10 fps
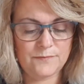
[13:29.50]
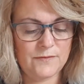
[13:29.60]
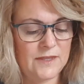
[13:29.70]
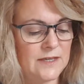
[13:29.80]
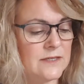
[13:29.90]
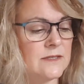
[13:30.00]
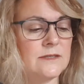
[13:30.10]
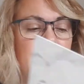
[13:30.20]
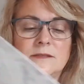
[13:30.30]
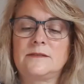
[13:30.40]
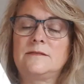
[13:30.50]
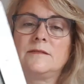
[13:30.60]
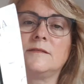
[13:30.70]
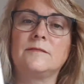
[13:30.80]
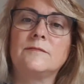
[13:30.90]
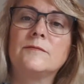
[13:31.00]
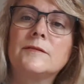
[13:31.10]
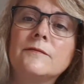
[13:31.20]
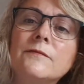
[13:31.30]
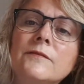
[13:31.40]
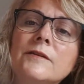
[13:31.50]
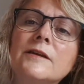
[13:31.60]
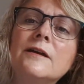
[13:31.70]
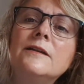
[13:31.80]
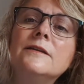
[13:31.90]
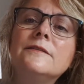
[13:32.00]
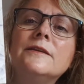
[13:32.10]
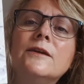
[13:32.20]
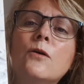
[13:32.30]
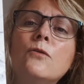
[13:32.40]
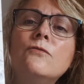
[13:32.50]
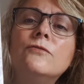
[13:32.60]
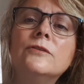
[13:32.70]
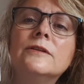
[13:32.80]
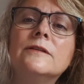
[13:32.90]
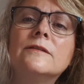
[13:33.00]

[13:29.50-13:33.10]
This colour, the oval